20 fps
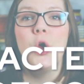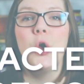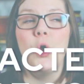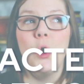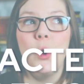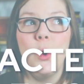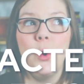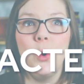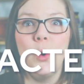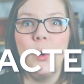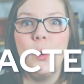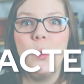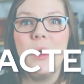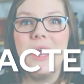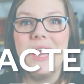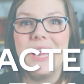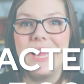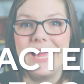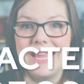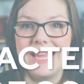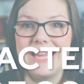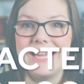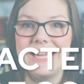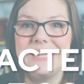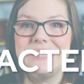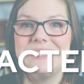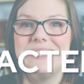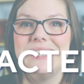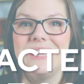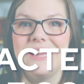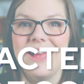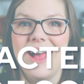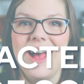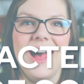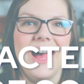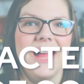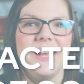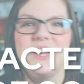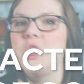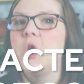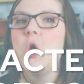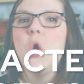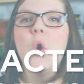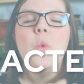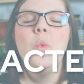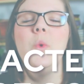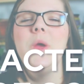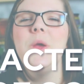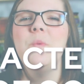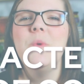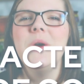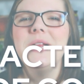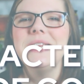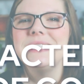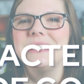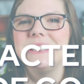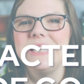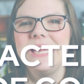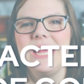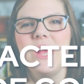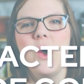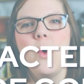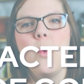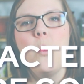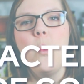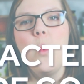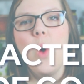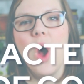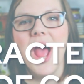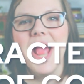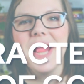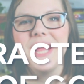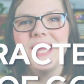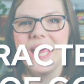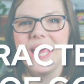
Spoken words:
Who is God? We want to see what